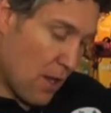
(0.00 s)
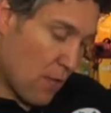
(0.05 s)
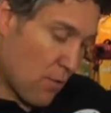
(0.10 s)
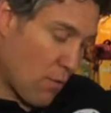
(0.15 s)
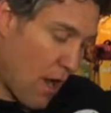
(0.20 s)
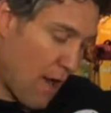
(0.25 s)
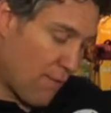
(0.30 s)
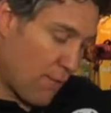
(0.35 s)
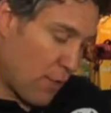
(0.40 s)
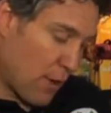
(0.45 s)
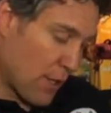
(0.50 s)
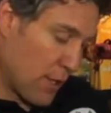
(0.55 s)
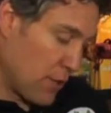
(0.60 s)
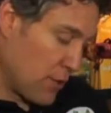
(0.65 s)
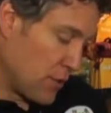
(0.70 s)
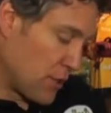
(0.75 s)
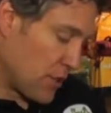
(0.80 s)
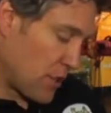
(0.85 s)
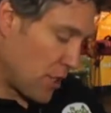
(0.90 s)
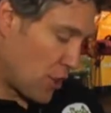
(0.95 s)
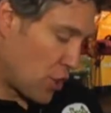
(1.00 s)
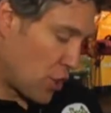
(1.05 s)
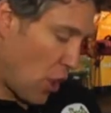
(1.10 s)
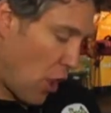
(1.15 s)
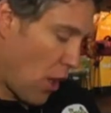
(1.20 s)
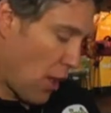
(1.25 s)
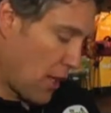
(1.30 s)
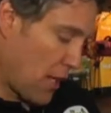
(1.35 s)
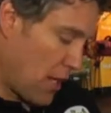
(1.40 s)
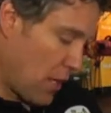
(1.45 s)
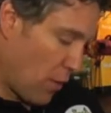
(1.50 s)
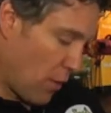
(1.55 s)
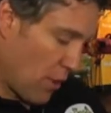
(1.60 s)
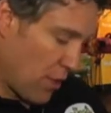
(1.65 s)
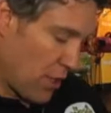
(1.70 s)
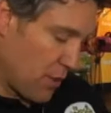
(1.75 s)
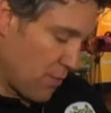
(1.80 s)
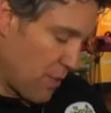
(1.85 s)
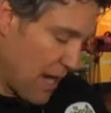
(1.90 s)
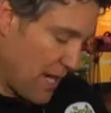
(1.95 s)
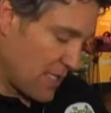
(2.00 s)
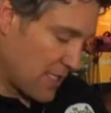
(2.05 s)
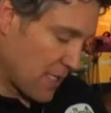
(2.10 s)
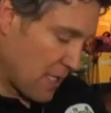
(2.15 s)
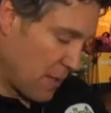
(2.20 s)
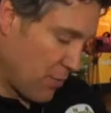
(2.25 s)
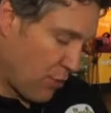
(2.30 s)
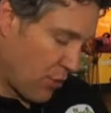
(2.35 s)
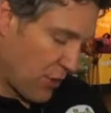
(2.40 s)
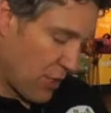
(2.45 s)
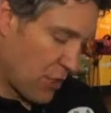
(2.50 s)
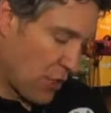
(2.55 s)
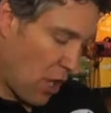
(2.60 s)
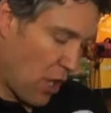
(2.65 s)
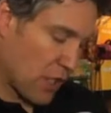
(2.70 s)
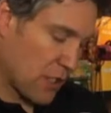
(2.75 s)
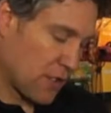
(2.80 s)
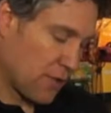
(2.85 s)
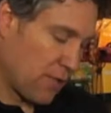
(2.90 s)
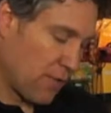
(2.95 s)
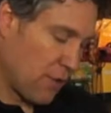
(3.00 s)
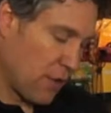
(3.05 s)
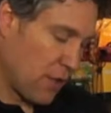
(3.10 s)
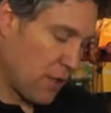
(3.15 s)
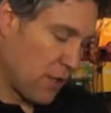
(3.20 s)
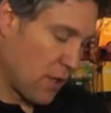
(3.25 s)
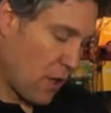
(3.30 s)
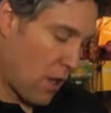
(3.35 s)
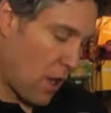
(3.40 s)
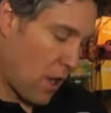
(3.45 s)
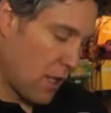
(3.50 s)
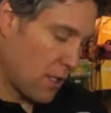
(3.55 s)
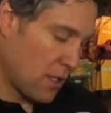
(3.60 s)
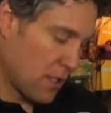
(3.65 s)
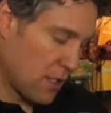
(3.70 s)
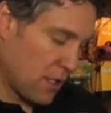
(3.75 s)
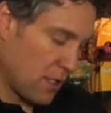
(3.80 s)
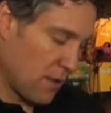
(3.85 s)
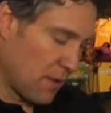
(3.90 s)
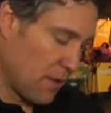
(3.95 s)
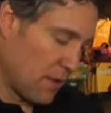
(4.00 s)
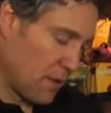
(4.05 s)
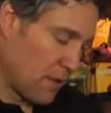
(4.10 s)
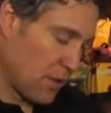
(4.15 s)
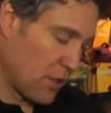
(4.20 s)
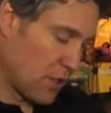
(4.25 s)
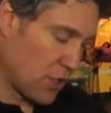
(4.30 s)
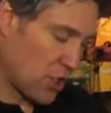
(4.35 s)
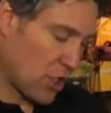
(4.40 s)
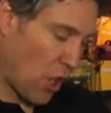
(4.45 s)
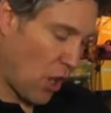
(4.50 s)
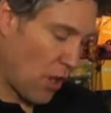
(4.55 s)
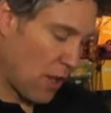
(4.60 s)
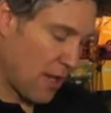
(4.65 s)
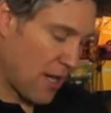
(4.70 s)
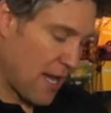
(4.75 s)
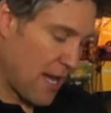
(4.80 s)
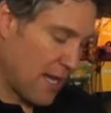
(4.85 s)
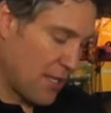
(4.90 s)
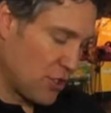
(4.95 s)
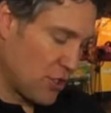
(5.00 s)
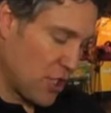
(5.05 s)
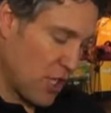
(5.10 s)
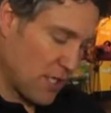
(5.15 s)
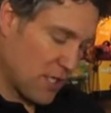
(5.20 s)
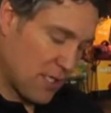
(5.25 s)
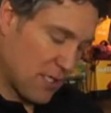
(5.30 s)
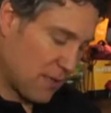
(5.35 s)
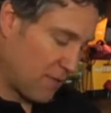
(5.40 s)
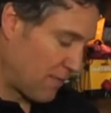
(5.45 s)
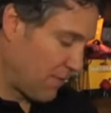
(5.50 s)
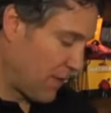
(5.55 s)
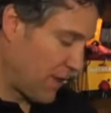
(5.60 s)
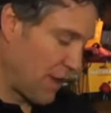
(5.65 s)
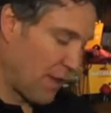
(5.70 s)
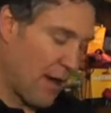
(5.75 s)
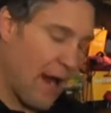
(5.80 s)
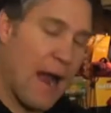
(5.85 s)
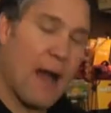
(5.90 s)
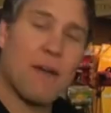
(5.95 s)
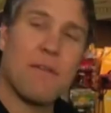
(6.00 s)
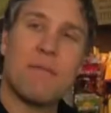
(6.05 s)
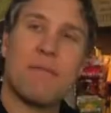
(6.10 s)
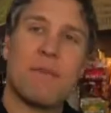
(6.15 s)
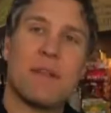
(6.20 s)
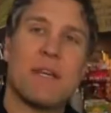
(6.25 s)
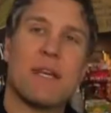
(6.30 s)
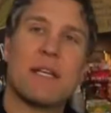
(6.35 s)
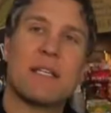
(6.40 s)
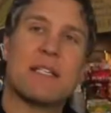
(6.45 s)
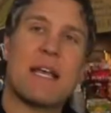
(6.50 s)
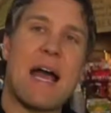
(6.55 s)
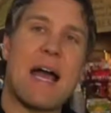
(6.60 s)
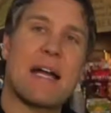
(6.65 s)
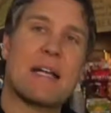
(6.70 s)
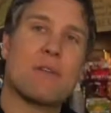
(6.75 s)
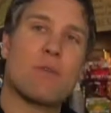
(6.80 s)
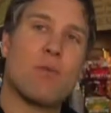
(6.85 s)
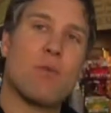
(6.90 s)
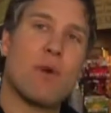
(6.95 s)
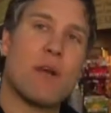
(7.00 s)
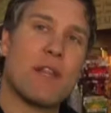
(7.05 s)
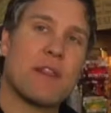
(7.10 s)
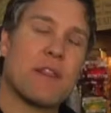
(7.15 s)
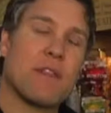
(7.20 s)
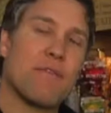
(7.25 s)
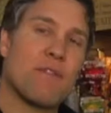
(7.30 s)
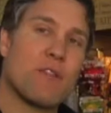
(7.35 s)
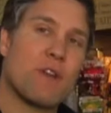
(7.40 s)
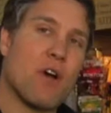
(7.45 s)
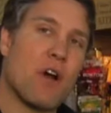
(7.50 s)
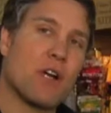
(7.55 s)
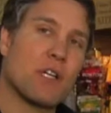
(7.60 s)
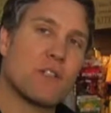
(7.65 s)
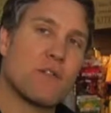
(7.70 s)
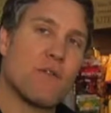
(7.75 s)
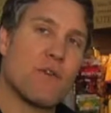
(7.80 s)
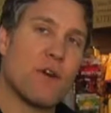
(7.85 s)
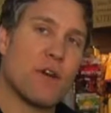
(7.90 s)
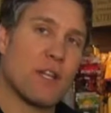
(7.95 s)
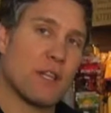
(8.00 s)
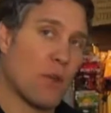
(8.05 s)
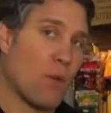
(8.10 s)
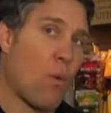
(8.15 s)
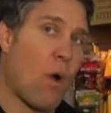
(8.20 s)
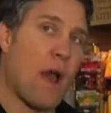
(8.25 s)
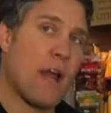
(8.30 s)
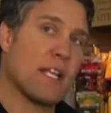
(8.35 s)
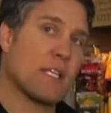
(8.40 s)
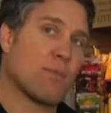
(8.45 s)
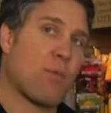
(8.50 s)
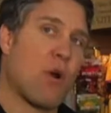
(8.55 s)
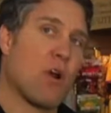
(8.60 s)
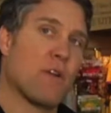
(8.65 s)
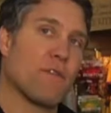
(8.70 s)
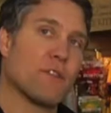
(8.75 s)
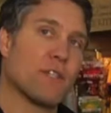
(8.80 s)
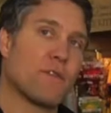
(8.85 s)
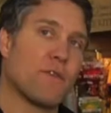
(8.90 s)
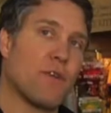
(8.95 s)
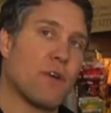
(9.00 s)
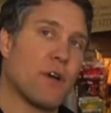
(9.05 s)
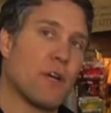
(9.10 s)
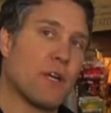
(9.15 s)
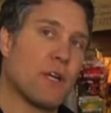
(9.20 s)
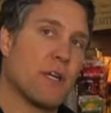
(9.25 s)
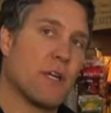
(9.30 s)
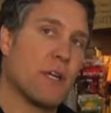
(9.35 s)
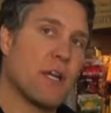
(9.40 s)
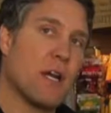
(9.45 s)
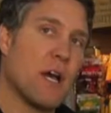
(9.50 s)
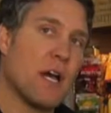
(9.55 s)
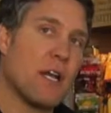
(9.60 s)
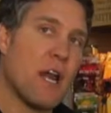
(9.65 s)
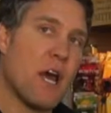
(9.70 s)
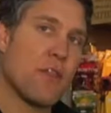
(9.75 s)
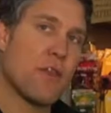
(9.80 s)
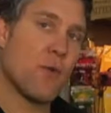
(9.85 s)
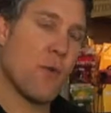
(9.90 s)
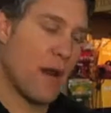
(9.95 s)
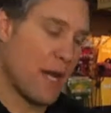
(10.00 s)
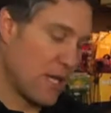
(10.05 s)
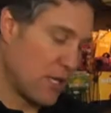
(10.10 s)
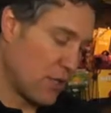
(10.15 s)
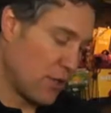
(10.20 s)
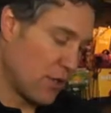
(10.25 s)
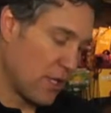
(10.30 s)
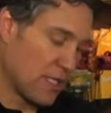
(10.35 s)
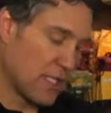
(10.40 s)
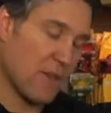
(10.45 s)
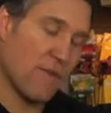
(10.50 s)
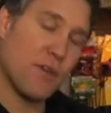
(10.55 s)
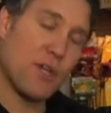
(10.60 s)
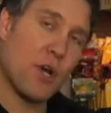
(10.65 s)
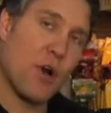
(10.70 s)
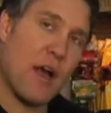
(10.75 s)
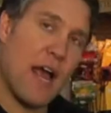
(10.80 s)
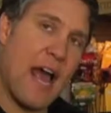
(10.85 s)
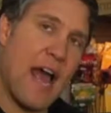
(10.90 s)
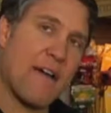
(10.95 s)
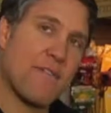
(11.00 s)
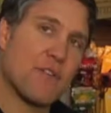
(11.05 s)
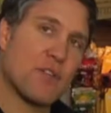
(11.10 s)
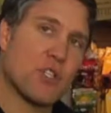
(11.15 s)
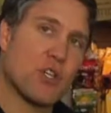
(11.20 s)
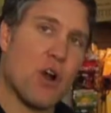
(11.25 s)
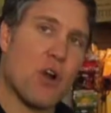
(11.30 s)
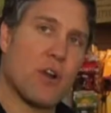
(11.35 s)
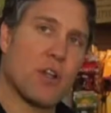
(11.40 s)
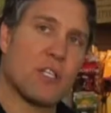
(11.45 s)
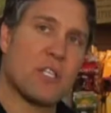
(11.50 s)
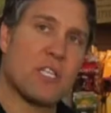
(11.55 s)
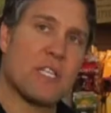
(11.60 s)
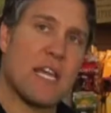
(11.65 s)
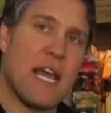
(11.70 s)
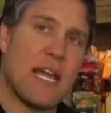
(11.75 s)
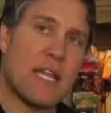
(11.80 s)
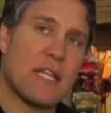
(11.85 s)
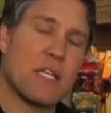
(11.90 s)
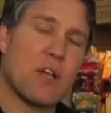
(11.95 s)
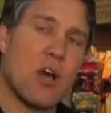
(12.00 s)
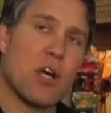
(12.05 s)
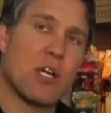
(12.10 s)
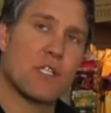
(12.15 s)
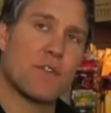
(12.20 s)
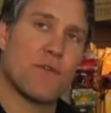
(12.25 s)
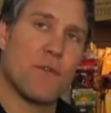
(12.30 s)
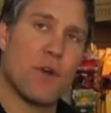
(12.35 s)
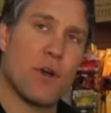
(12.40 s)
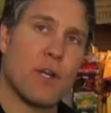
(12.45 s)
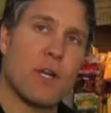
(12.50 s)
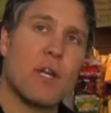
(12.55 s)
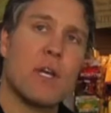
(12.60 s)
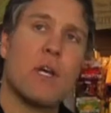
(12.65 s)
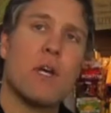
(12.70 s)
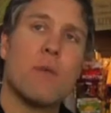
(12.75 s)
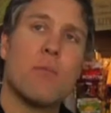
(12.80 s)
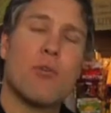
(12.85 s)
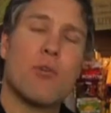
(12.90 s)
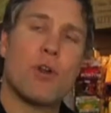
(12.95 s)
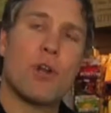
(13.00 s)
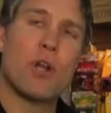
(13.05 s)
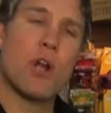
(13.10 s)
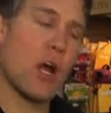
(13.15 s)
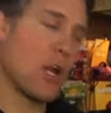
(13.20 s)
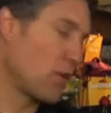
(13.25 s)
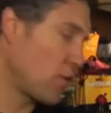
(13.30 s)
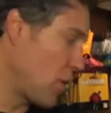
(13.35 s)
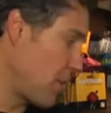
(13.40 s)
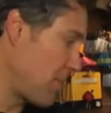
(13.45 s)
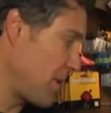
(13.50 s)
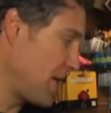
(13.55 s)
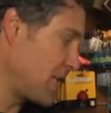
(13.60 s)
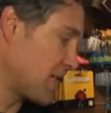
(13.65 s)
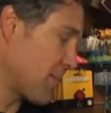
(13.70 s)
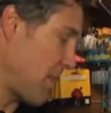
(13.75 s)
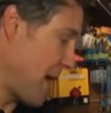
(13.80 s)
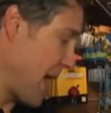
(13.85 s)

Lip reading: Roughwear uses a chart here where you basically put the dog's foot onto the chart and just figure out the exact width of the dog's foot at the widest part of his foot. Another way to do this if you don't have the chart is to take the dog's foot, put it onto a piece of